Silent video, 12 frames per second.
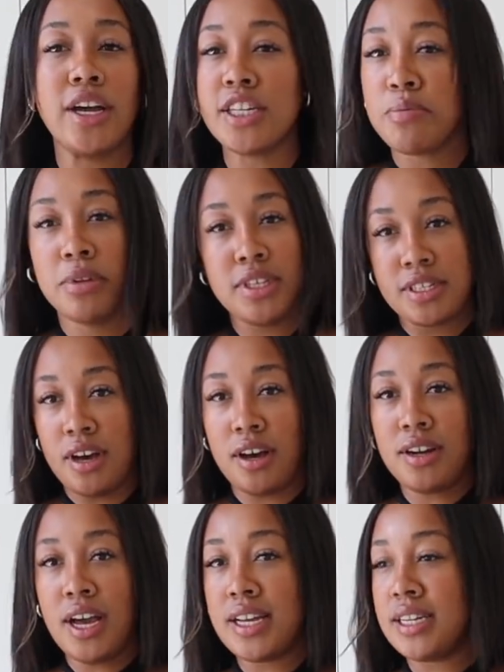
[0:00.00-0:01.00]
I just put this
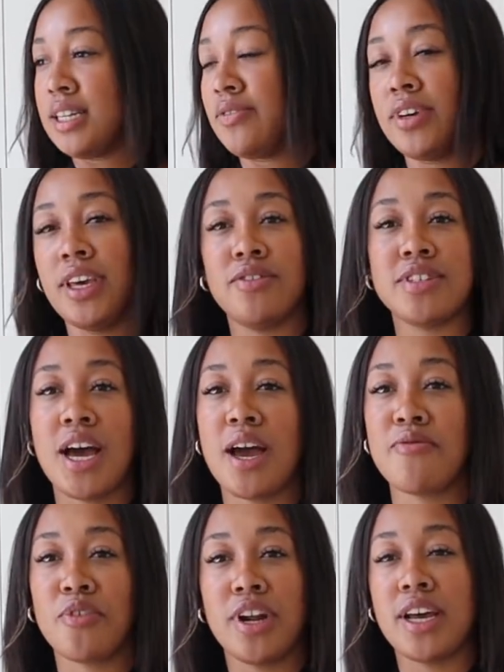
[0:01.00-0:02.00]
on. I didn't even give
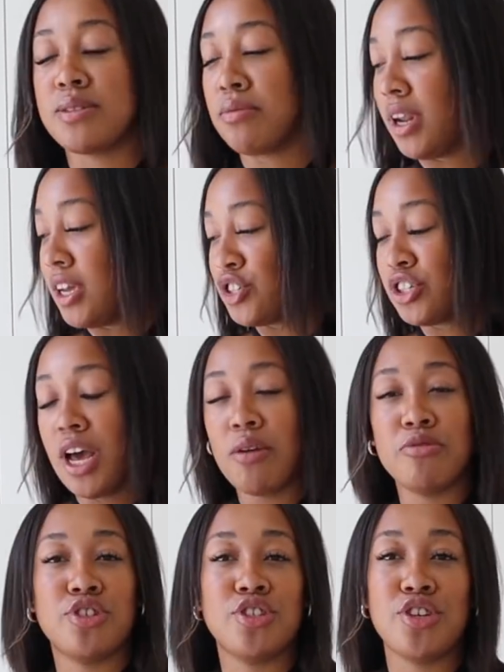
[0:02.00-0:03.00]
time for an explanation. I
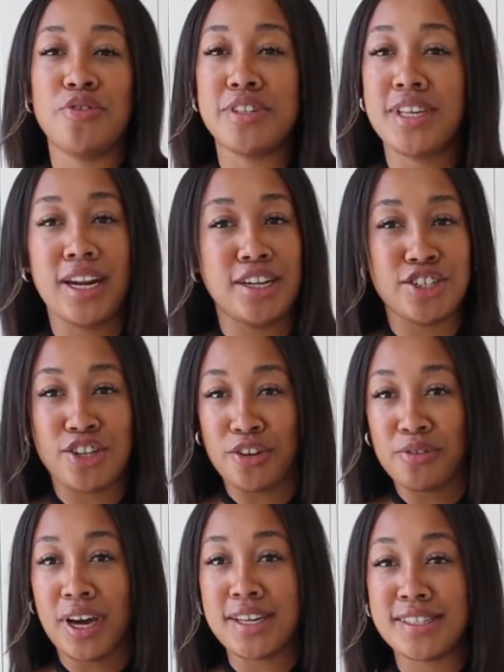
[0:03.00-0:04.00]
was just so excited to show you
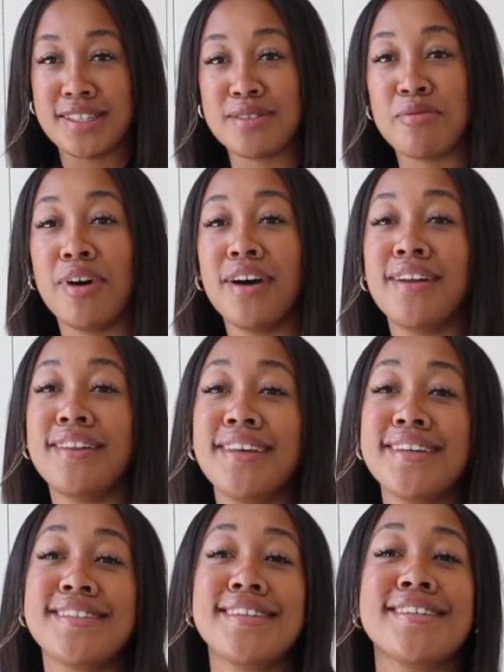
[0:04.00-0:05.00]
guys this one.
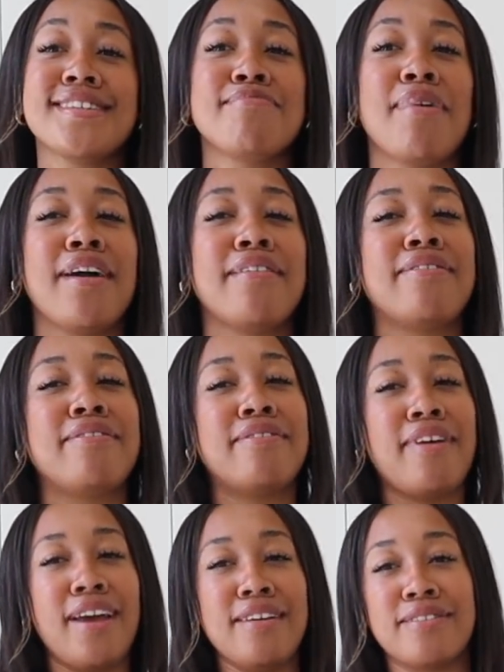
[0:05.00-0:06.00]
This is my
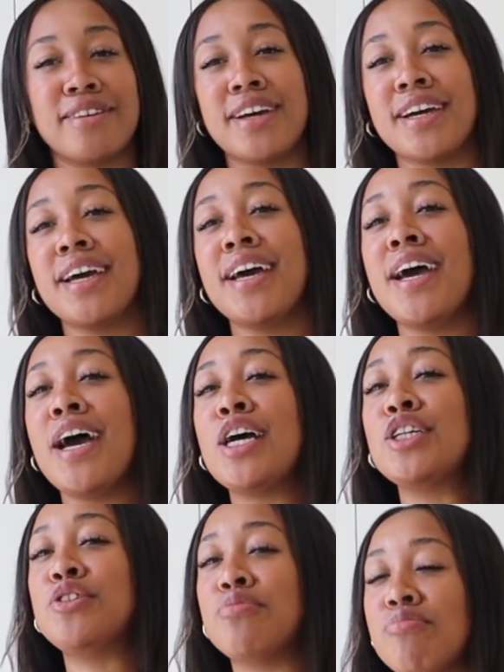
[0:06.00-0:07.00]
favorite
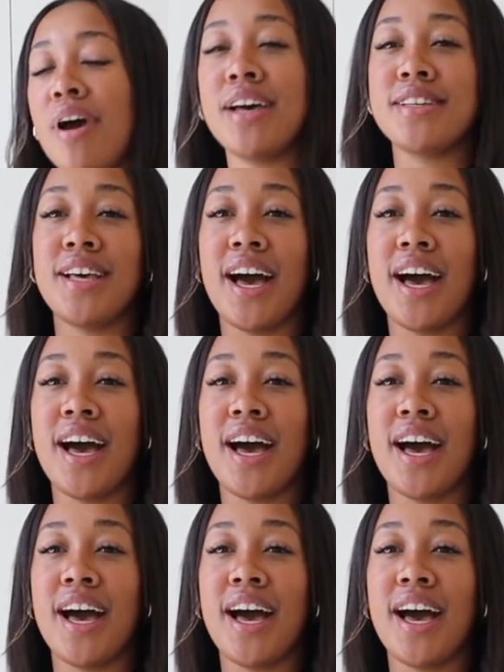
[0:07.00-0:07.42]
dress.